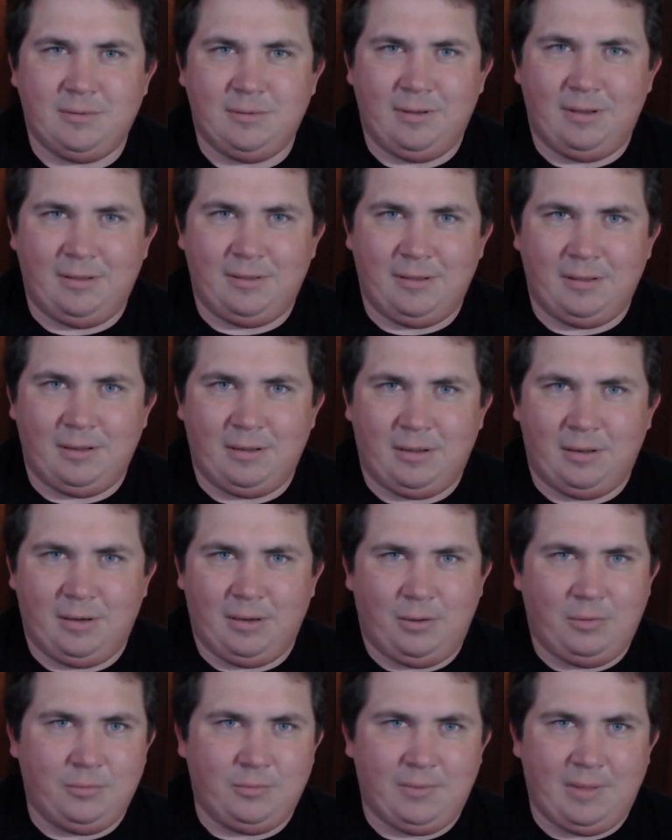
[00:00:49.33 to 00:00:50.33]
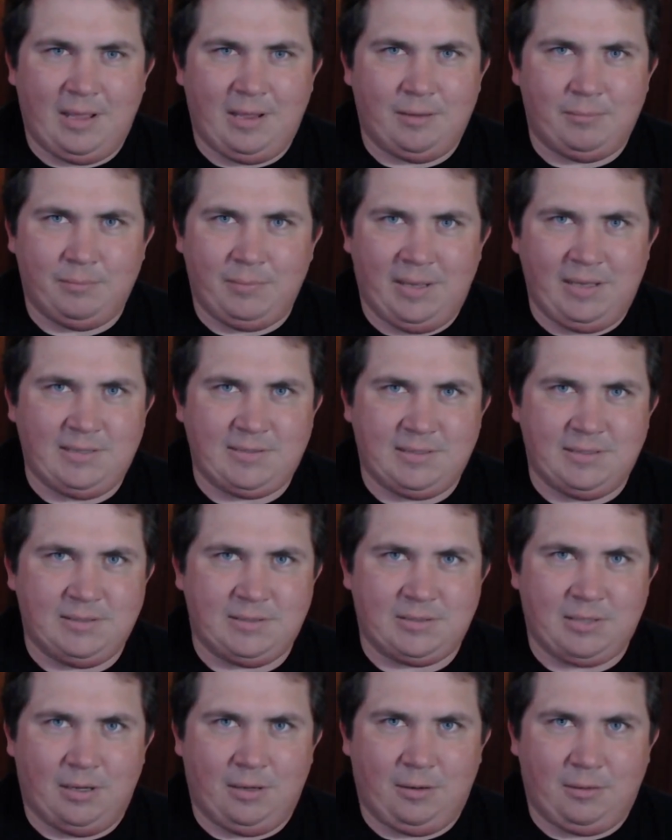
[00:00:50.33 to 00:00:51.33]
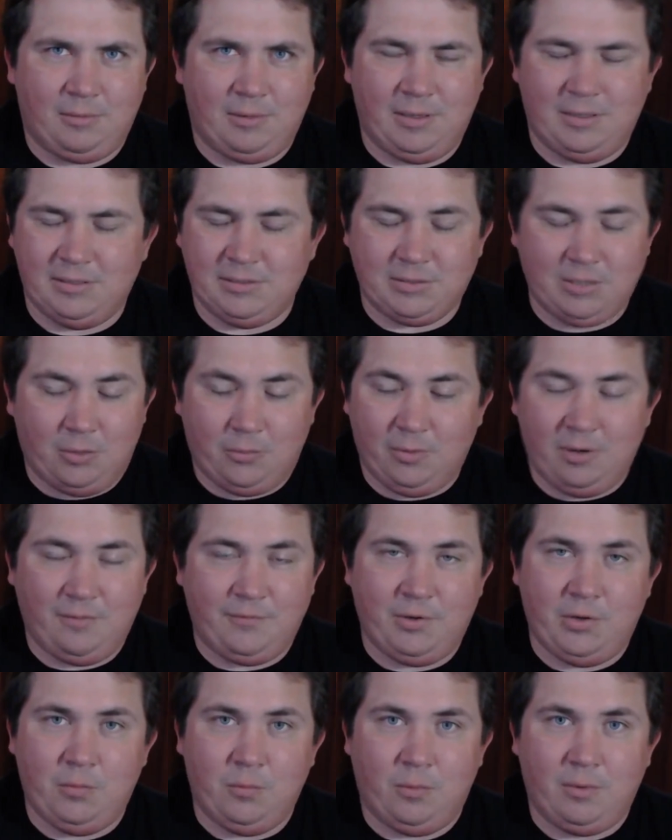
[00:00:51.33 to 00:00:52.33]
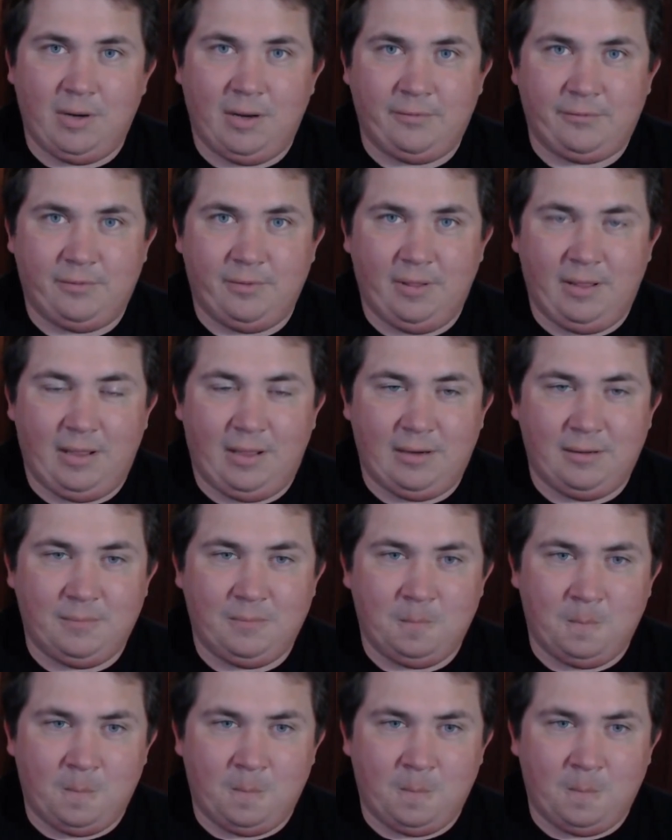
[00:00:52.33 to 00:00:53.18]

and then clone that base install and install whatever you want after that,